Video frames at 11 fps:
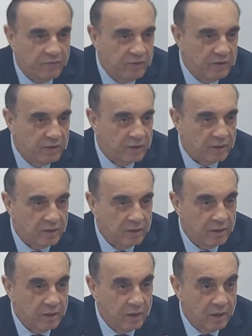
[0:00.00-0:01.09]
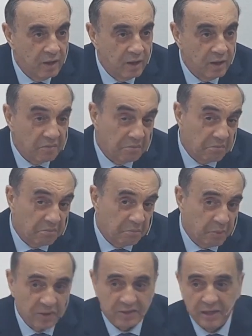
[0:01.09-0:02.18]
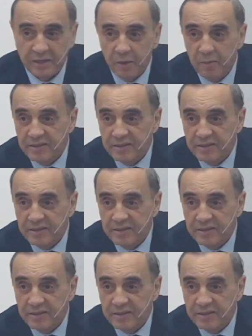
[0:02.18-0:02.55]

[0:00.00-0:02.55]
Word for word: just a tale. It's a poetry.